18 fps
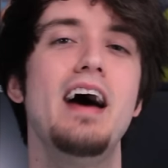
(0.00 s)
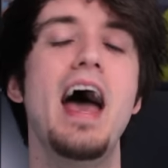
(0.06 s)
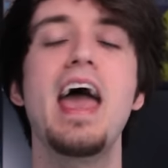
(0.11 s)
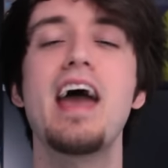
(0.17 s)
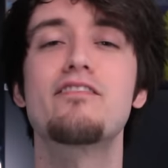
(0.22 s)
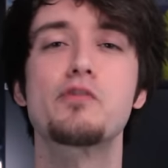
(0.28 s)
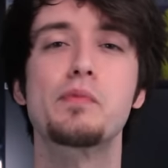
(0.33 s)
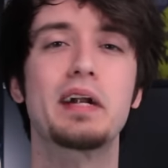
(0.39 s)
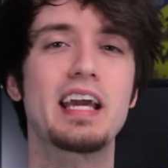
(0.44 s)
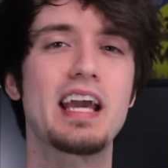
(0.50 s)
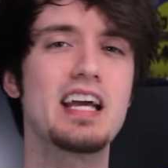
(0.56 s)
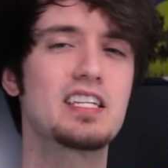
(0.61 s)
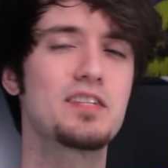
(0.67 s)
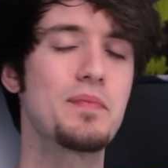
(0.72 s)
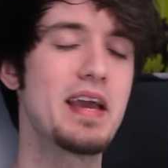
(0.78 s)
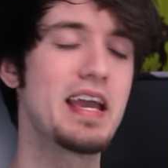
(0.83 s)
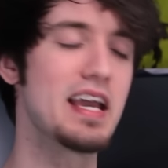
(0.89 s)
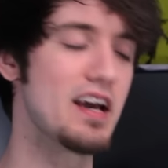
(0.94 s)
Hey everybody,
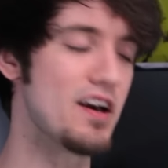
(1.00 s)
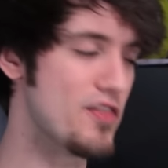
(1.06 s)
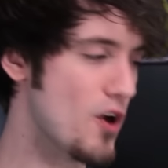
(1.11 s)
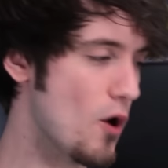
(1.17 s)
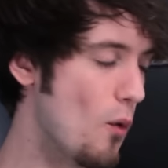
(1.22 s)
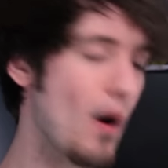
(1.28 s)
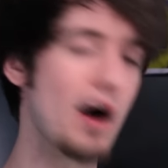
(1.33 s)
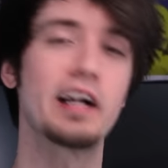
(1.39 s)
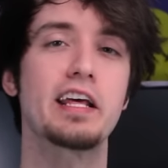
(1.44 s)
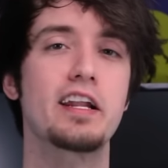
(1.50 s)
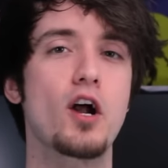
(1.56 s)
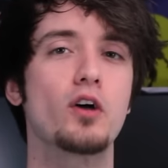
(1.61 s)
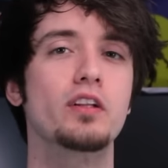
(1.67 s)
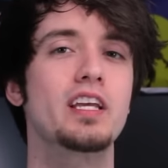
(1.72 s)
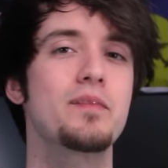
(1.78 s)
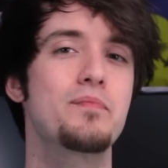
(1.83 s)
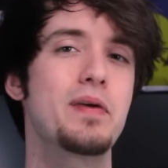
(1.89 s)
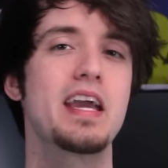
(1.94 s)
it's me, the one and
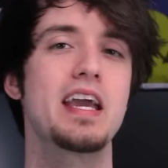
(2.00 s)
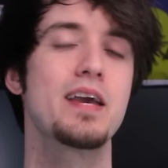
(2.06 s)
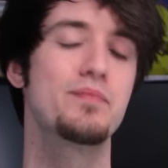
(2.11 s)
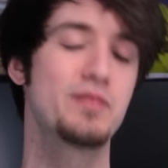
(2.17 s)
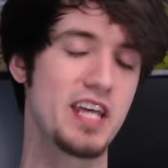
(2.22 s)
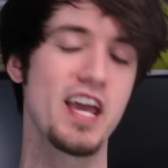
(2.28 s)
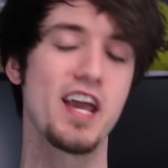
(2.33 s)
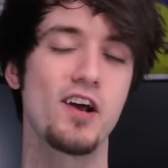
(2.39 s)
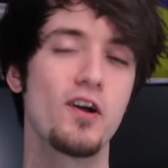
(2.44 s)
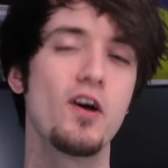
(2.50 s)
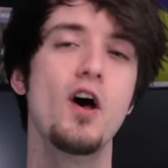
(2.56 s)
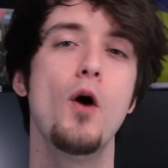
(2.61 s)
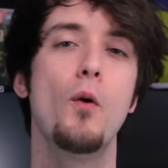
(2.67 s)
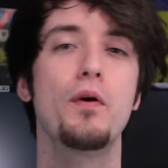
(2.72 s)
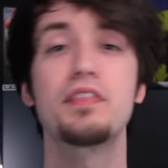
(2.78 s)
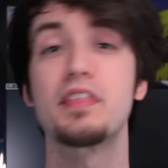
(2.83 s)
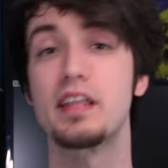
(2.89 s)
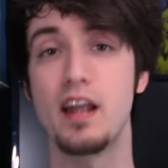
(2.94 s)
only Peebs, here
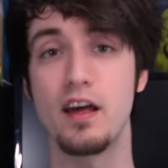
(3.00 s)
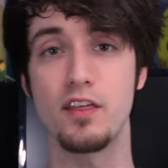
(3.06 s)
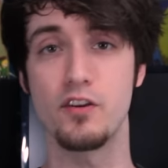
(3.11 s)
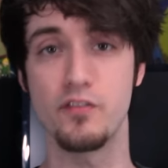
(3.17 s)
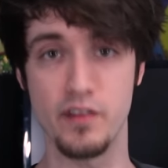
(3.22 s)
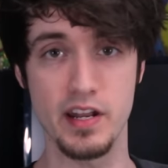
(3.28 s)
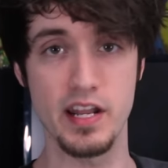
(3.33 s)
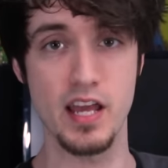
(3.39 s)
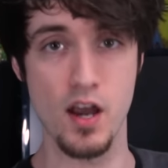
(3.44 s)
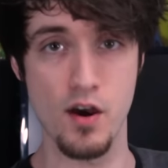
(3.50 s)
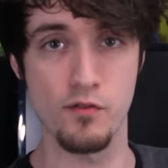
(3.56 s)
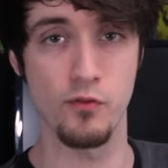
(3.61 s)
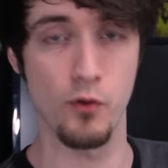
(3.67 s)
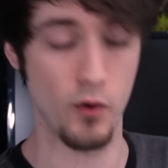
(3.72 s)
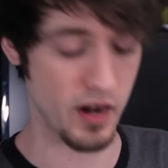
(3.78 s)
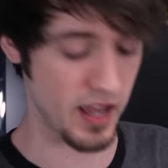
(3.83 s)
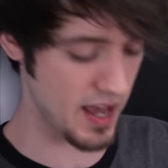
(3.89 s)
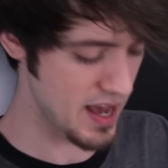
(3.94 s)
with another video
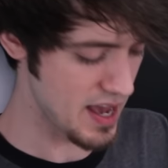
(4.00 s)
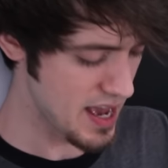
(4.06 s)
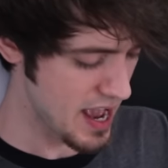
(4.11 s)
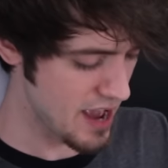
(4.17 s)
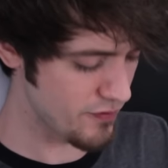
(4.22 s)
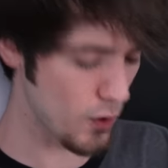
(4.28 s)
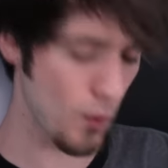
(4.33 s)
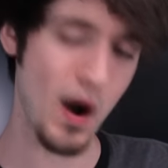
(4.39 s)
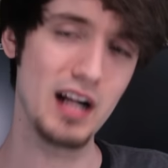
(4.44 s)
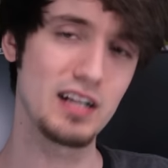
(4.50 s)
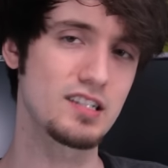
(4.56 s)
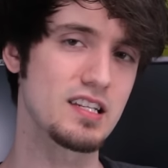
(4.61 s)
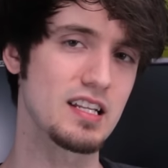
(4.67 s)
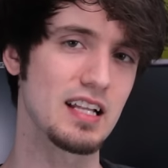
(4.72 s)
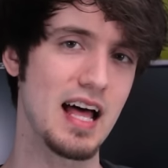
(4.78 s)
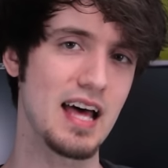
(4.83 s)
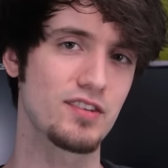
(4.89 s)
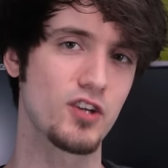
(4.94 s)
for you. If you watched
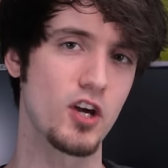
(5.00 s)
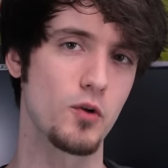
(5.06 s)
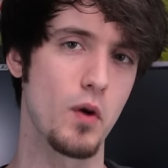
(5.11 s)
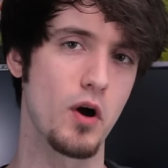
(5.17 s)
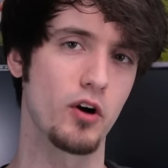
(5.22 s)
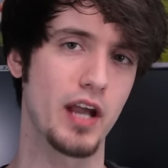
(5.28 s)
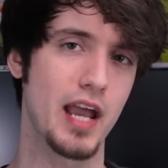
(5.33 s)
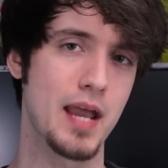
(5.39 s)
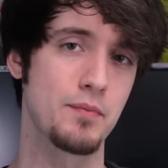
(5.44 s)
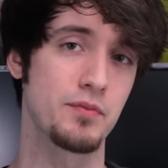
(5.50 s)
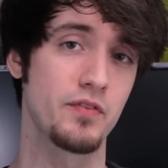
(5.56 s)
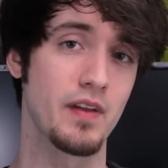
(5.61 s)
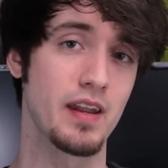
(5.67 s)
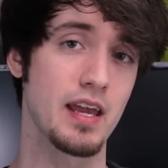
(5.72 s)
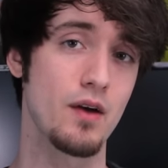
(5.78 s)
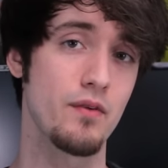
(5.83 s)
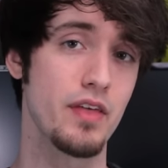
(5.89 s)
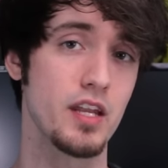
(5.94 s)
the last Goodwill Games
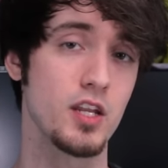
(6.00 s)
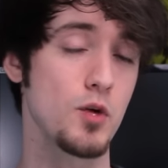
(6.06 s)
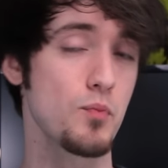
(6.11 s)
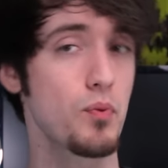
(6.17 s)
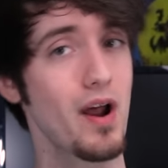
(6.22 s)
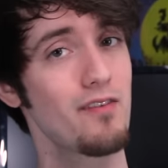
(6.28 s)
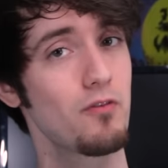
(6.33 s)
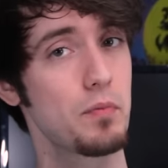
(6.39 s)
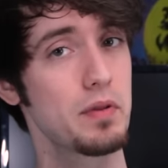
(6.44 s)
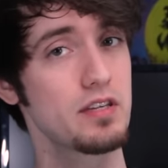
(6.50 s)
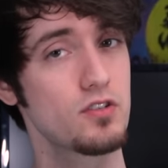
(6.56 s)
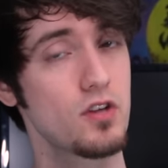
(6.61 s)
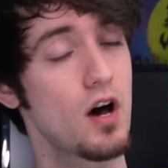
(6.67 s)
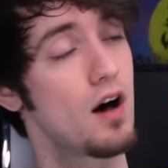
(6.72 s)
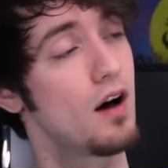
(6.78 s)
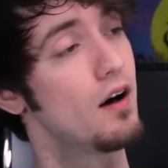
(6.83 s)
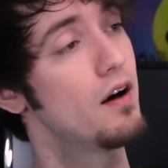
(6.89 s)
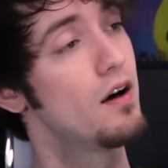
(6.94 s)
video, then you probably
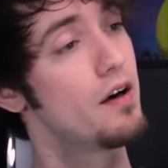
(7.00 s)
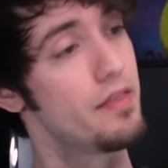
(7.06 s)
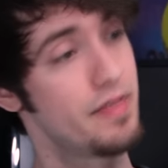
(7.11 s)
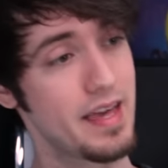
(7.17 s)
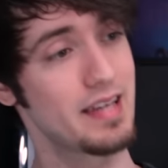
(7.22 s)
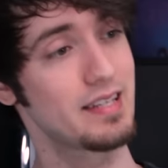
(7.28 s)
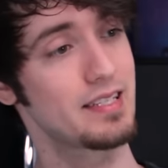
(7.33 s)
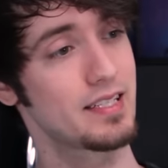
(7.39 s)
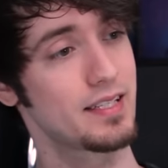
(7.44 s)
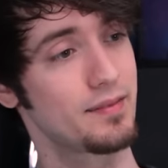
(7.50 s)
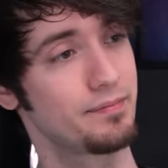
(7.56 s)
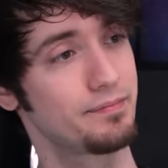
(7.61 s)
saw this.